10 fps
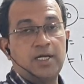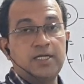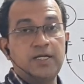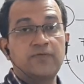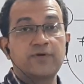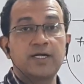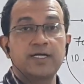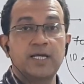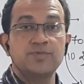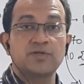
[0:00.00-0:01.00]
Different
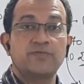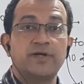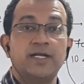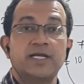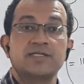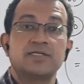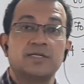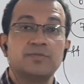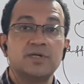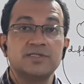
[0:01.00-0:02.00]
types of index
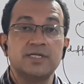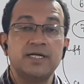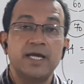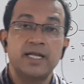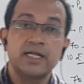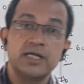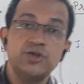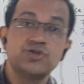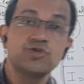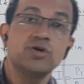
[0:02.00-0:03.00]
numbers indirectly
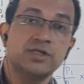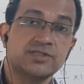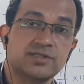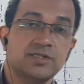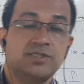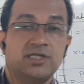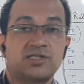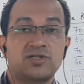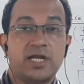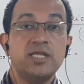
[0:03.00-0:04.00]
show us the
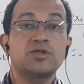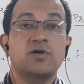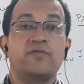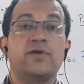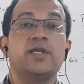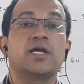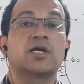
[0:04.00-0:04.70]
strength of an